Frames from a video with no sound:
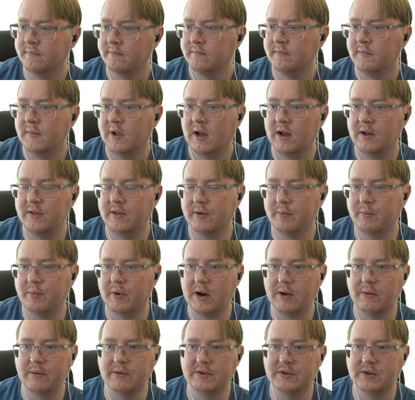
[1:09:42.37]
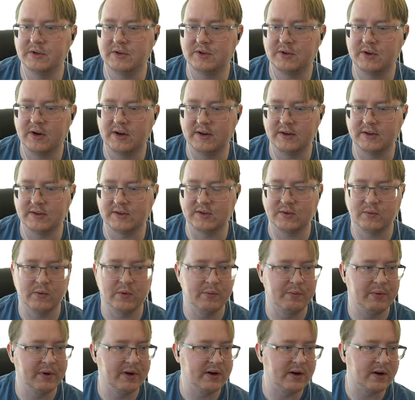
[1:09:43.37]
And they're probably just trying to
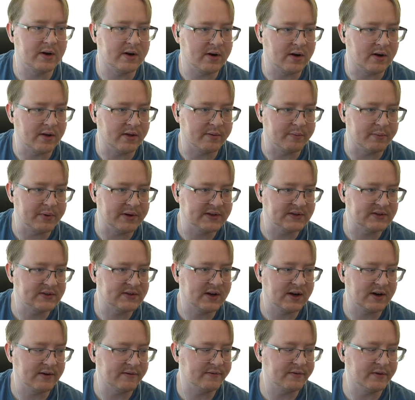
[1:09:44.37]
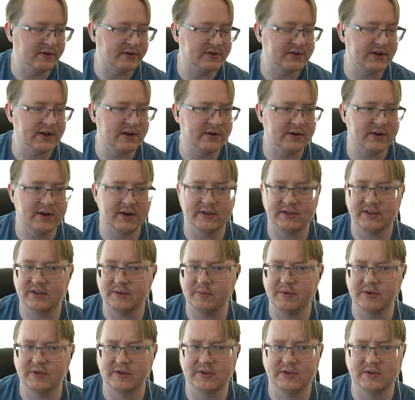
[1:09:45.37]
swoop in on all the pissed off Vercel
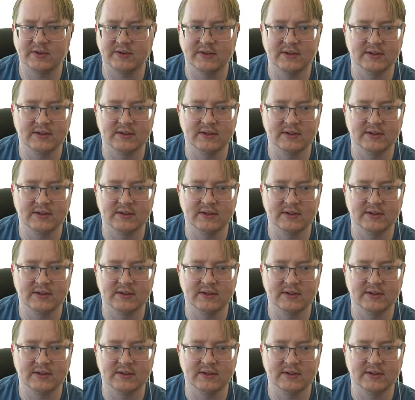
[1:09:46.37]
customers.